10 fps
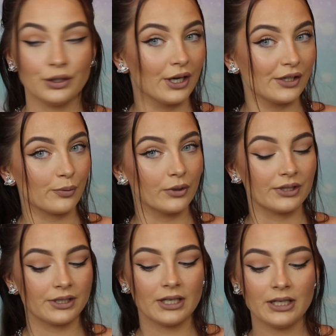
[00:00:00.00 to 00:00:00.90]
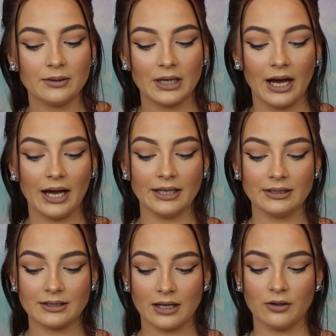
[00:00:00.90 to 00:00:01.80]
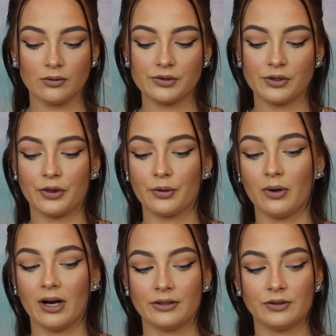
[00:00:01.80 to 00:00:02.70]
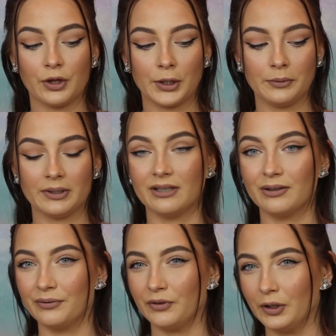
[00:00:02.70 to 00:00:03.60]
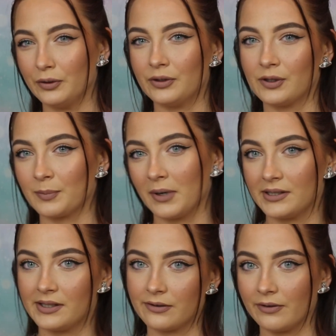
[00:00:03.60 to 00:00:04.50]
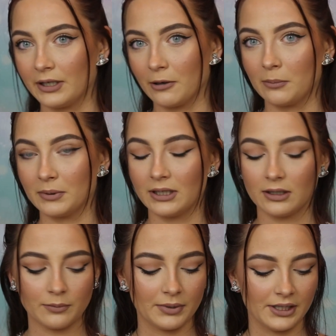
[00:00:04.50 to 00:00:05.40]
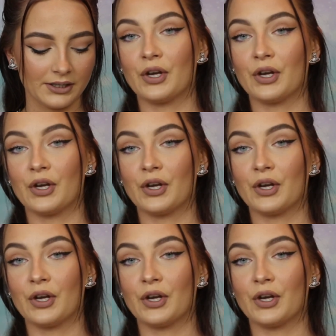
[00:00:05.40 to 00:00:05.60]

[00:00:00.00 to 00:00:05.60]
you guys wanted it, and I also thought I'd throw in a review to spice this video up a little bit.